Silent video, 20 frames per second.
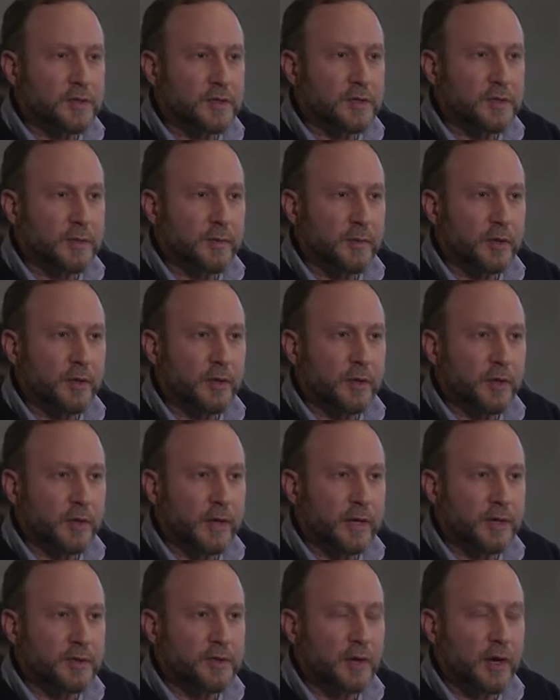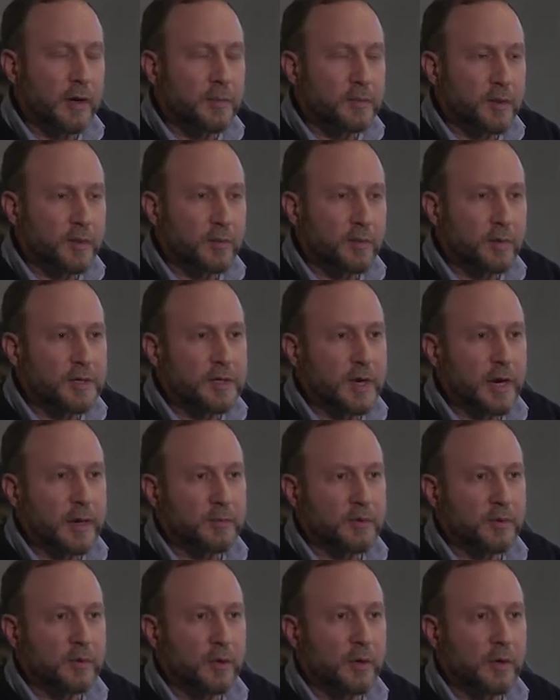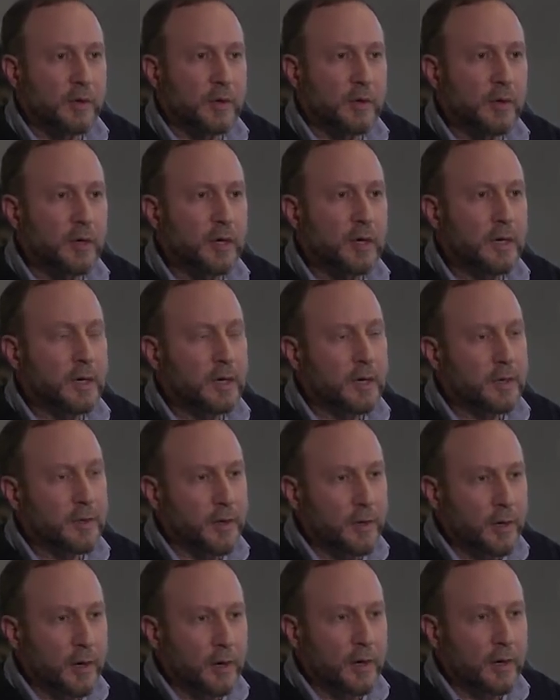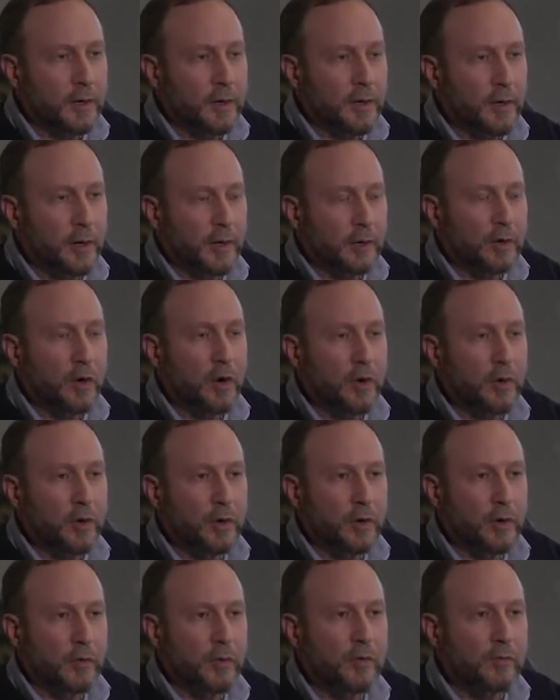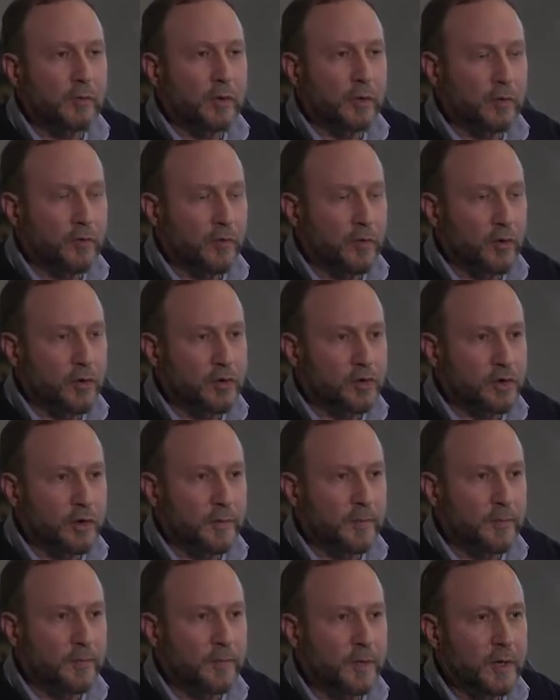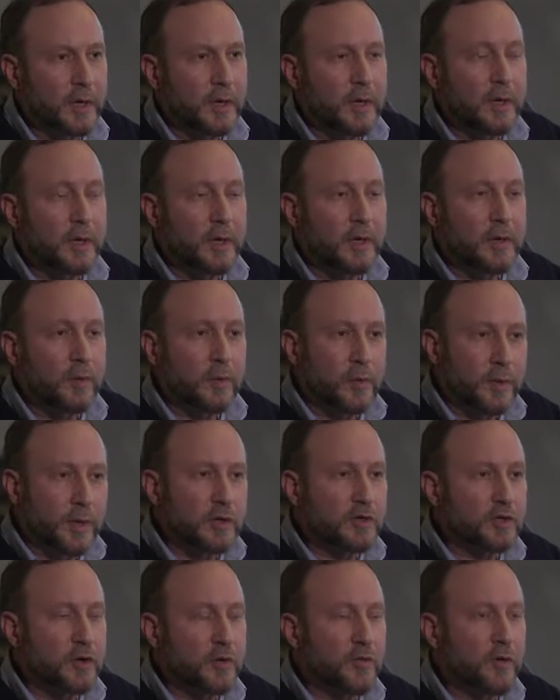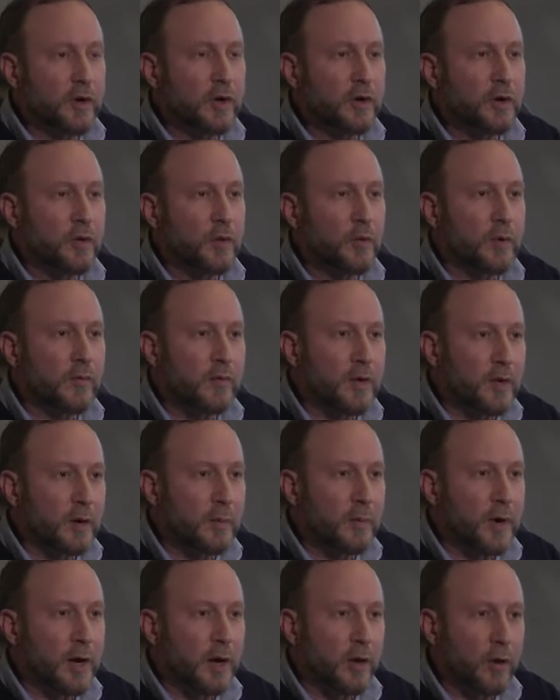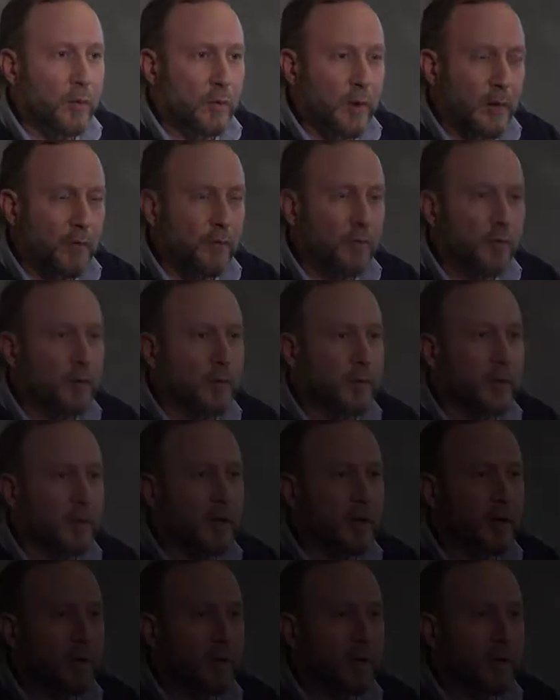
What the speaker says: to typically last up to 3 times longer than an uncoated equivalent version. With EtchDefender, we've hit upon the right formula.